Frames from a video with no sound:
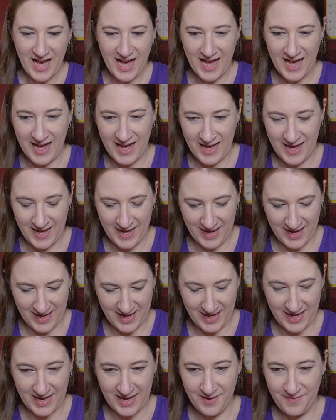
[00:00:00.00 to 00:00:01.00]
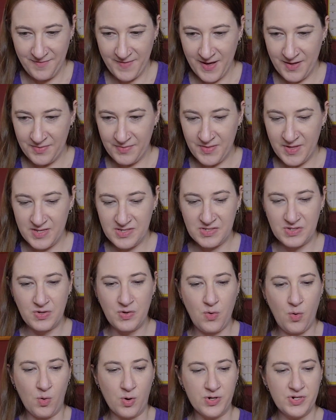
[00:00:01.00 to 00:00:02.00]
I found this
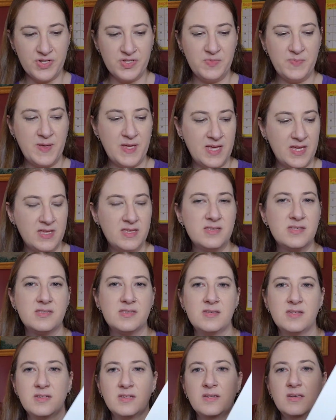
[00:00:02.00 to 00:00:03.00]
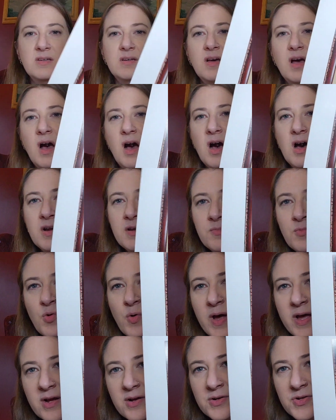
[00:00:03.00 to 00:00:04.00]
gorgeous piece, Autumn
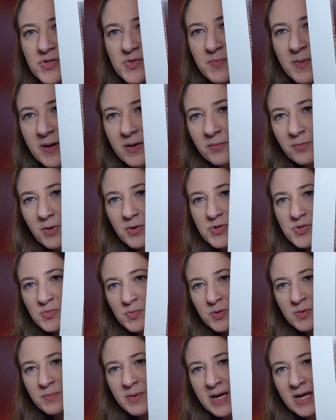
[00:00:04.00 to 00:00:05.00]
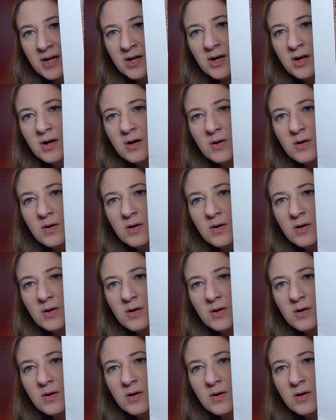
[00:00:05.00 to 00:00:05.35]
Quakers by Rosewood Manor.